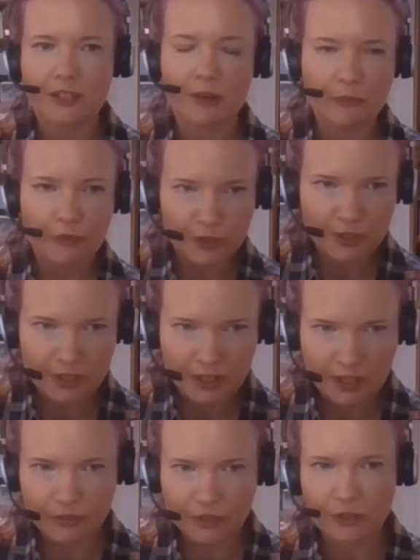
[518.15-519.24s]
you know I'm fortunate
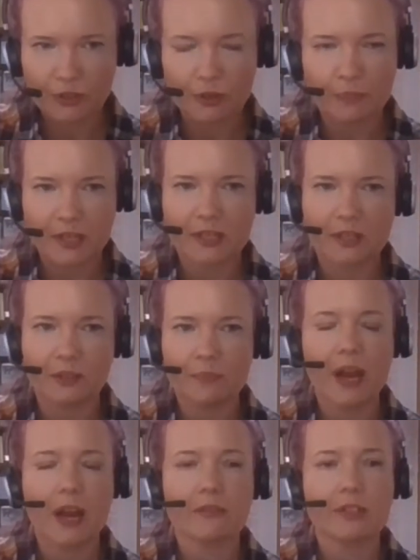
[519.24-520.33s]
enough to not be a single
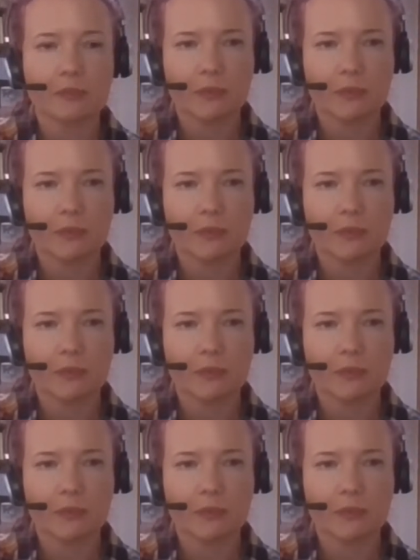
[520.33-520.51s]
parent,